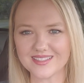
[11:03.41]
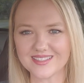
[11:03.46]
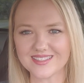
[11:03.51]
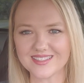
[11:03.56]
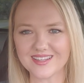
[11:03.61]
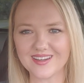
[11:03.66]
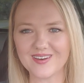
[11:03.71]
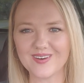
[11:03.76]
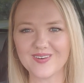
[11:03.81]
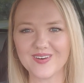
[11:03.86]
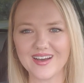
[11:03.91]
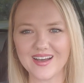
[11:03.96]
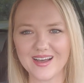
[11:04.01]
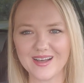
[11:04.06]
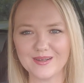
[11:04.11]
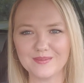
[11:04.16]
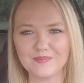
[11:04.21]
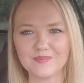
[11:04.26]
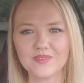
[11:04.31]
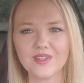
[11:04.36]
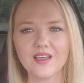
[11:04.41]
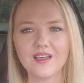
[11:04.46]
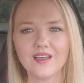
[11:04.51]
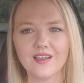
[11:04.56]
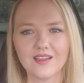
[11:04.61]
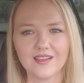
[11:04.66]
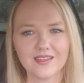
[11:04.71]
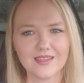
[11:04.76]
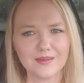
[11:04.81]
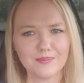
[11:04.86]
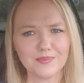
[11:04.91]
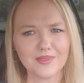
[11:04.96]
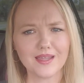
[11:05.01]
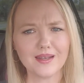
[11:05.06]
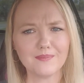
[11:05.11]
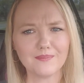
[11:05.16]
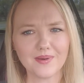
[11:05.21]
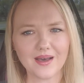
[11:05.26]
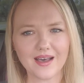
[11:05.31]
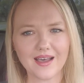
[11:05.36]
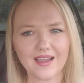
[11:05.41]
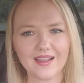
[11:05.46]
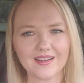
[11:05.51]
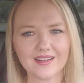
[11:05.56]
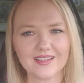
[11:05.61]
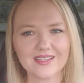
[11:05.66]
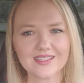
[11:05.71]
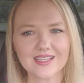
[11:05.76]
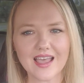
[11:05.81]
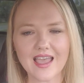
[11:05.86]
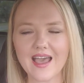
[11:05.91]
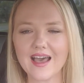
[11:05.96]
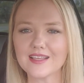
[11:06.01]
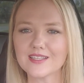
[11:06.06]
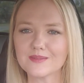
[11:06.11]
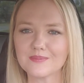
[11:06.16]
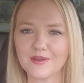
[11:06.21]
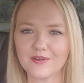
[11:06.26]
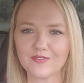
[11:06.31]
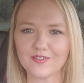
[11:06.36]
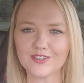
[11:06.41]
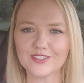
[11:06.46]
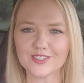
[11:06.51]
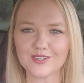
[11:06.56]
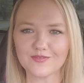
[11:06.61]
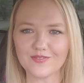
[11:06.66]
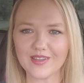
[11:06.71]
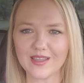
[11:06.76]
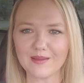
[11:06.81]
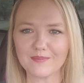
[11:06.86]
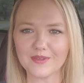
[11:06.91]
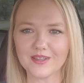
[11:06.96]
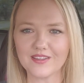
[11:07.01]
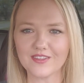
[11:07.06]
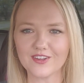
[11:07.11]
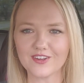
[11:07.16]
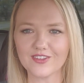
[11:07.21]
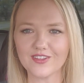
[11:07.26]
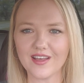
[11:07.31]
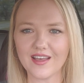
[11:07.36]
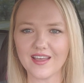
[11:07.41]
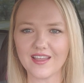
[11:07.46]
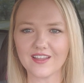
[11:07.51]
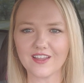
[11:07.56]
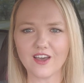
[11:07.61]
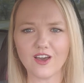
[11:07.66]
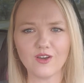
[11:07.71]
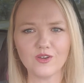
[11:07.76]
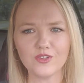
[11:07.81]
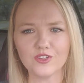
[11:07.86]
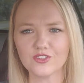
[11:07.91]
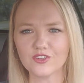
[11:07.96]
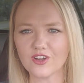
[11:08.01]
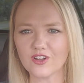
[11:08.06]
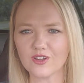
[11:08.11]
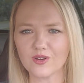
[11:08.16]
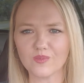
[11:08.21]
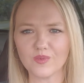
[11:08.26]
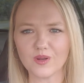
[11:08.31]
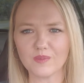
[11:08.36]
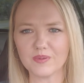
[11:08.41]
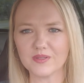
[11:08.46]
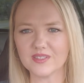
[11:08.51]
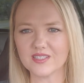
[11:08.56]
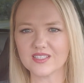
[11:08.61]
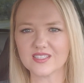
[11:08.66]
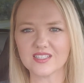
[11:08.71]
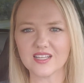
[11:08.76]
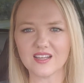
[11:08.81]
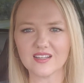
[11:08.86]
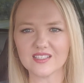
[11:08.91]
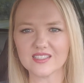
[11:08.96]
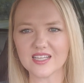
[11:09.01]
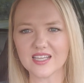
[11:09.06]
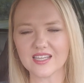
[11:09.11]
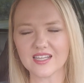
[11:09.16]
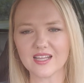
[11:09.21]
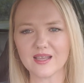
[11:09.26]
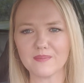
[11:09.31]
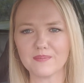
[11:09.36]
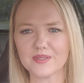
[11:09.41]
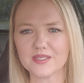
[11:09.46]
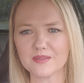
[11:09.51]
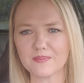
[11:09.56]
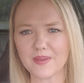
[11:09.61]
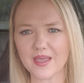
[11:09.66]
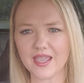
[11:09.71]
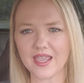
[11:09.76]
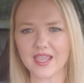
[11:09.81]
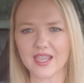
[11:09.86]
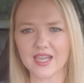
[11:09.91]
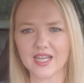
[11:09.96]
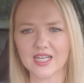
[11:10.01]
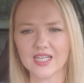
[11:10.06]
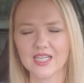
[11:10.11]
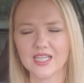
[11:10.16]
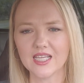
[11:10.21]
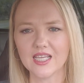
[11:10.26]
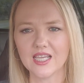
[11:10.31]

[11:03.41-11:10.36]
So keep that in mind, because I asked my friends and family, and they're like, oh, you're not going to want to put this down and take it up. It's a pain.